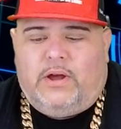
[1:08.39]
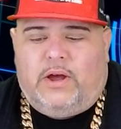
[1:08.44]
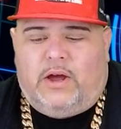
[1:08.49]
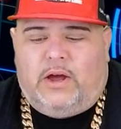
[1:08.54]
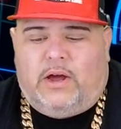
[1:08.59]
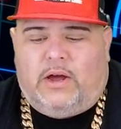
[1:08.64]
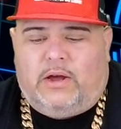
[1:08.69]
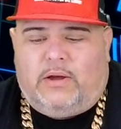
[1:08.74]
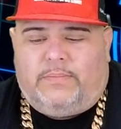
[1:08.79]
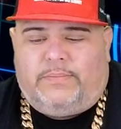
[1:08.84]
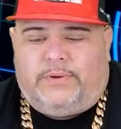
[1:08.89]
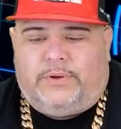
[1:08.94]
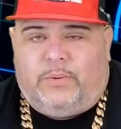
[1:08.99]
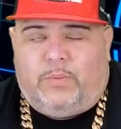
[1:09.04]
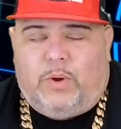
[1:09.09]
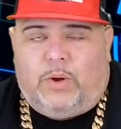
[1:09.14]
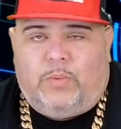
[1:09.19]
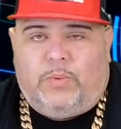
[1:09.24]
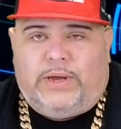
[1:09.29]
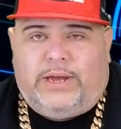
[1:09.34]
So
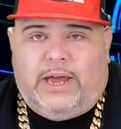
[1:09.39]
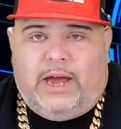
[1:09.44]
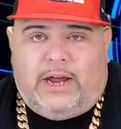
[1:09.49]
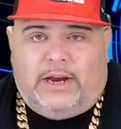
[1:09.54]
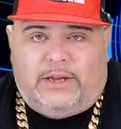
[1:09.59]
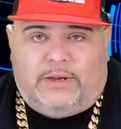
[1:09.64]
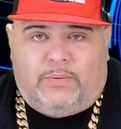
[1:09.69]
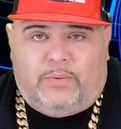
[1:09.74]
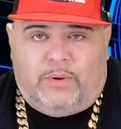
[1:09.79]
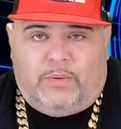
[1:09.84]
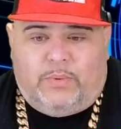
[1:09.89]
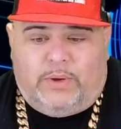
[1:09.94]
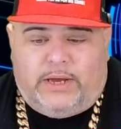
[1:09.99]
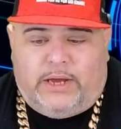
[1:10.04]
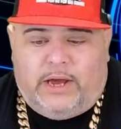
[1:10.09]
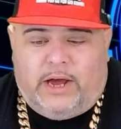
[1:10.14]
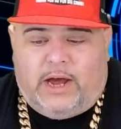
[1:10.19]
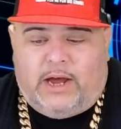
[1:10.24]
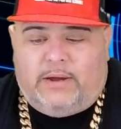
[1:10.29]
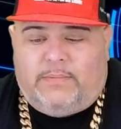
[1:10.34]
what we got is what we
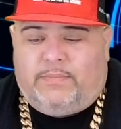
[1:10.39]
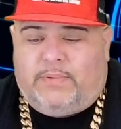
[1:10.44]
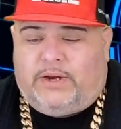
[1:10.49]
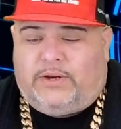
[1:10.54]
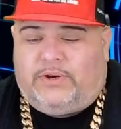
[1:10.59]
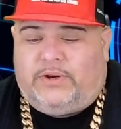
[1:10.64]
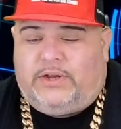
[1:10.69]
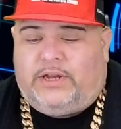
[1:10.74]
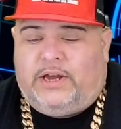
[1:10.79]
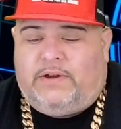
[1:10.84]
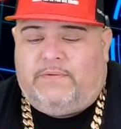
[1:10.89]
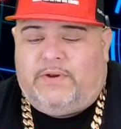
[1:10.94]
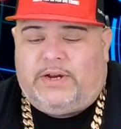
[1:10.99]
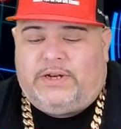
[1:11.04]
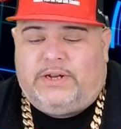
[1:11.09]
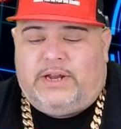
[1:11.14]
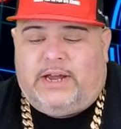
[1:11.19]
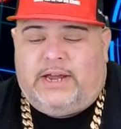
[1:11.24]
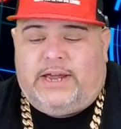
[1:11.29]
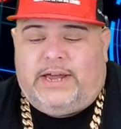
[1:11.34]
got. Make sure you take
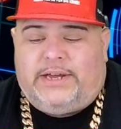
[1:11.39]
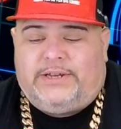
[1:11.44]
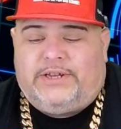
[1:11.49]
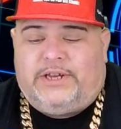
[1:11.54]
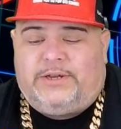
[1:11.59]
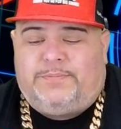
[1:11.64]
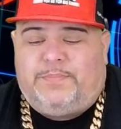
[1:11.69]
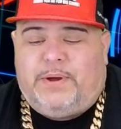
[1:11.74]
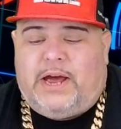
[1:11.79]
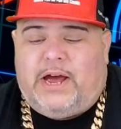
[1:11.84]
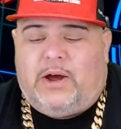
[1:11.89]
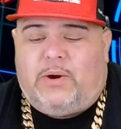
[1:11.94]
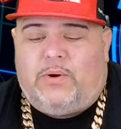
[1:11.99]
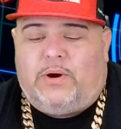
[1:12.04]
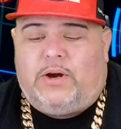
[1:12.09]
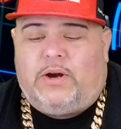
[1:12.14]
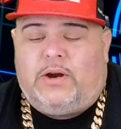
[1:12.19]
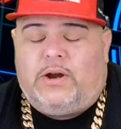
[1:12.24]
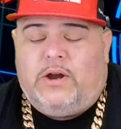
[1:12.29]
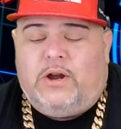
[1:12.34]
advantage of that. Excess
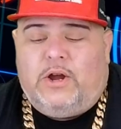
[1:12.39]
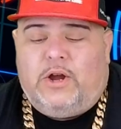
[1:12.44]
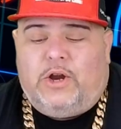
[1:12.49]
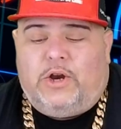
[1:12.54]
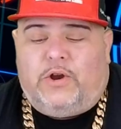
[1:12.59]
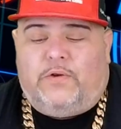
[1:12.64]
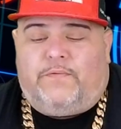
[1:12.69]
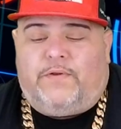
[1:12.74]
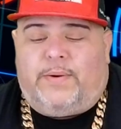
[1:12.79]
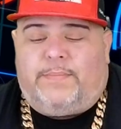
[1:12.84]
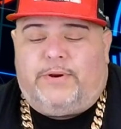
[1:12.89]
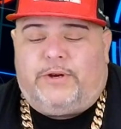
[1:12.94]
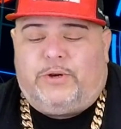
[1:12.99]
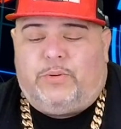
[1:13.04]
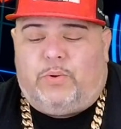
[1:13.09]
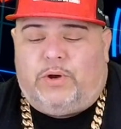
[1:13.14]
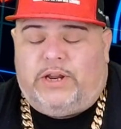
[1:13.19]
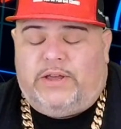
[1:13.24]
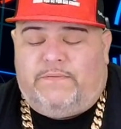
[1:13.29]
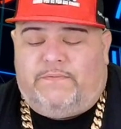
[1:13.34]
Power, November
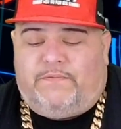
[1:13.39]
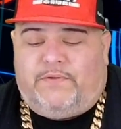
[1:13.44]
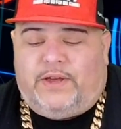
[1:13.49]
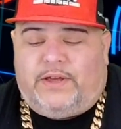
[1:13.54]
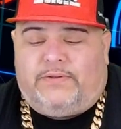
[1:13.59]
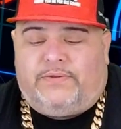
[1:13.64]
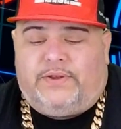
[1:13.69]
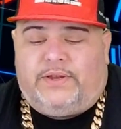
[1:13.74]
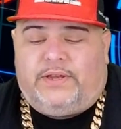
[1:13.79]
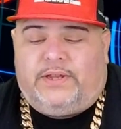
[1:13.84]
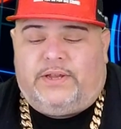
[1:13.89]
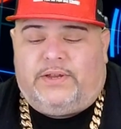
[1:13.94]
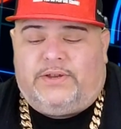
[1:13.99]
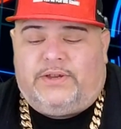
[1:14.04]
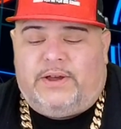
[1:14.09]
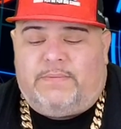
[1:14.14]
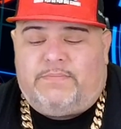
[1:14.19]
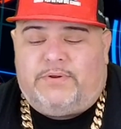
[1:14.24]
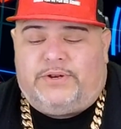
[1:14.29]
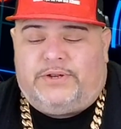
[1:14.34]
25th to
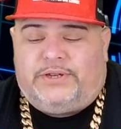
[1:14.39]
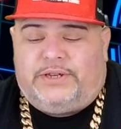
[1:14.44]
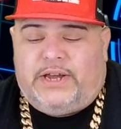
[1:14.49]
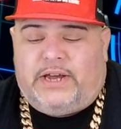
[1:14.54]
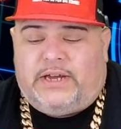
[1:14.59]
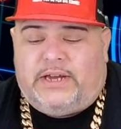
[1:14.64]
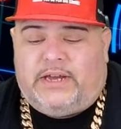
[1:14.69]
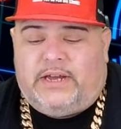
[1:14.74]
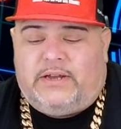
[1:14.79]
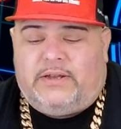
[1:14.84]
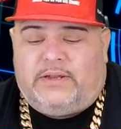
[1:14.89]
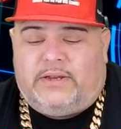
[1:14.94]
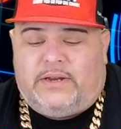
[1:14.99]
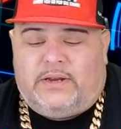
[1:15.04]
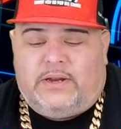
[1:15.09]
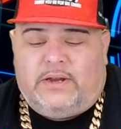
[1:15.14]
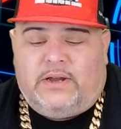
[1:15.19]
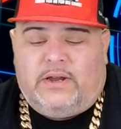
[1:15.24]
December 2nd.